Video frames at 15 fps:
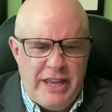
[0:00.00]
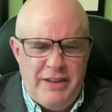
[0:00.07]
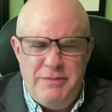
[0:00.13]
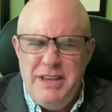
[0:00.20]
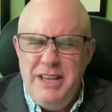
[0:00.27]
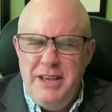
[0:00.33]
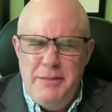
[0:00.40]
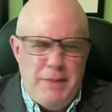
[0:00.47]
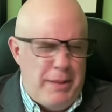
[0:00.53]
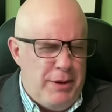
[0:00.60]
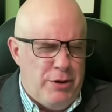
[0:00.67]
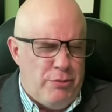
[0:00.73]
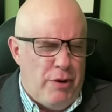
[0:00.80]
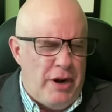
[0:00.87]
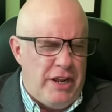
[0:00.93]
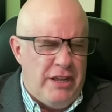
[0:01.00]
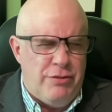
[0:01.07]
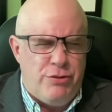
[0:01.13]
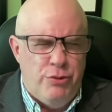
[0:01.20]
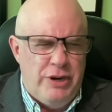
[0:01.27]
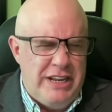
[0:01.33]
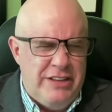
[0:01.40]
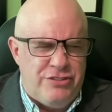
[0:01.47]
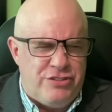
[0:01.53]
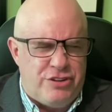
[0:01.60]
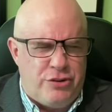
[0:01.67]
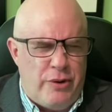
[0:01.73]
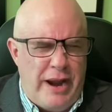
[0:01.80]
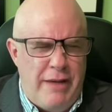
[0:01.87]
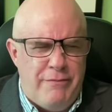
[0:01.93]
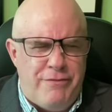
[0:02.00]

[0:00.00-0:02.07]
and maybe you're running it through an Instagram